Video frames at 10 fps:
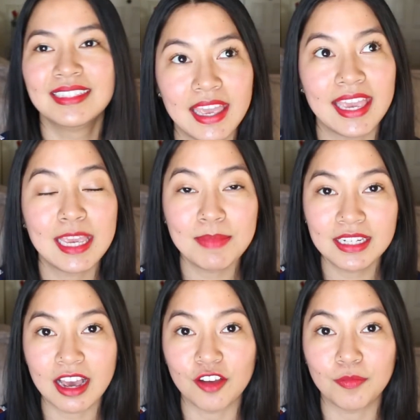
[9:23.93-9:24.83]
It can be
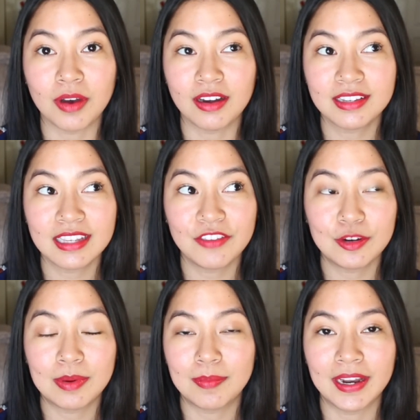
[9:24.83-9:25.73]
tough, but honestly, if you're
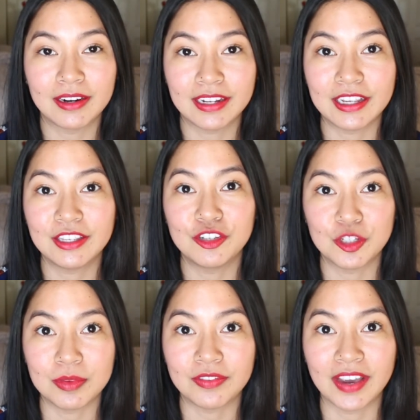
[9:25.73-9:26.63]
prepared, you
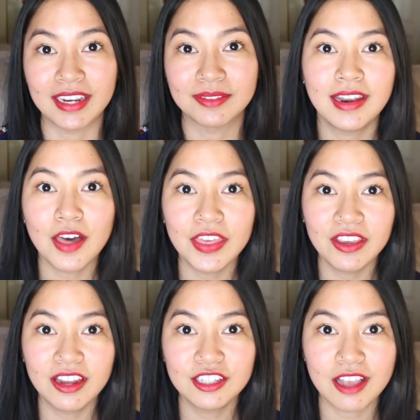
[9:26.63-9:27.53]
should be fine. Now that you
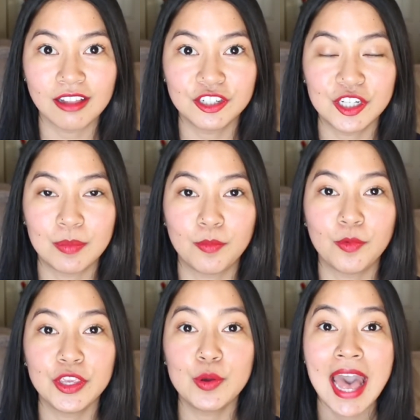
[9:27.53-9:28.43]
got a scholarship,
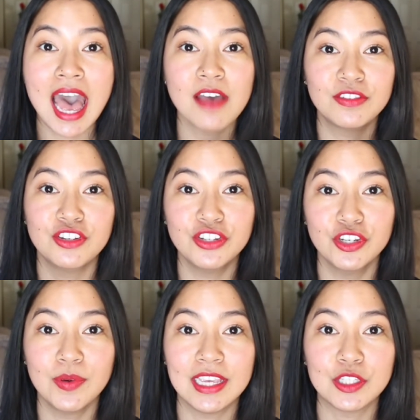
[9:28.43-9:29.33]
what you have to
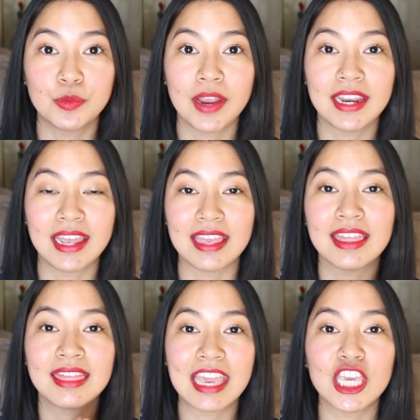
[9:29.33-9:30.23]
do is write a
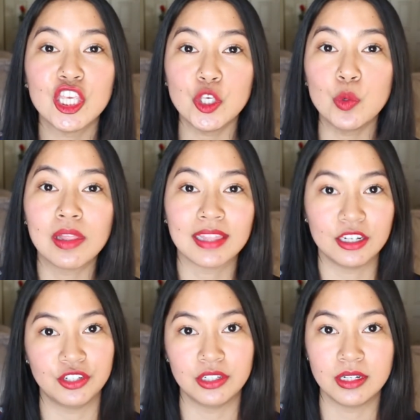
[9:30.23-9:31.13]
thank you
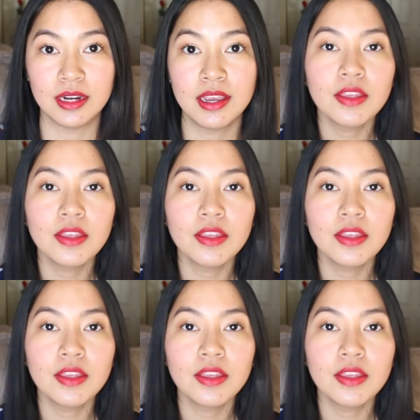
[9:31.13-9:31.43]
letter.